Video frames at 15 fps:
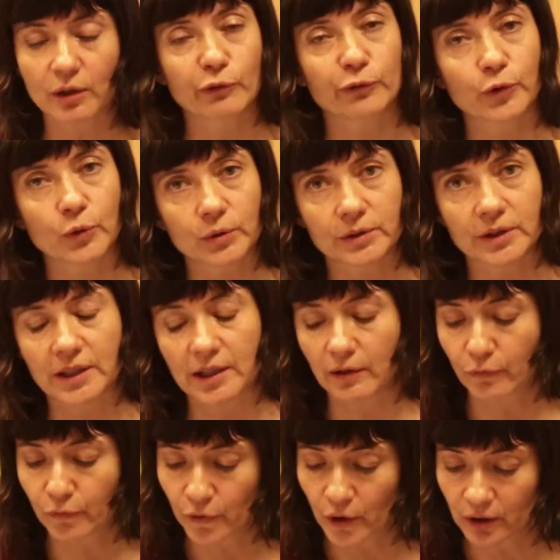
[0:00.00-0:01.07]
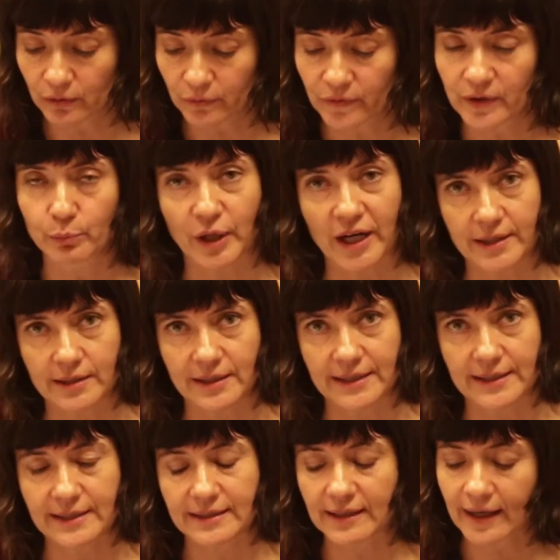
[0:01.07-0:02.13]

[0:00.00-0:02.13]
unfolded in front of the botanist's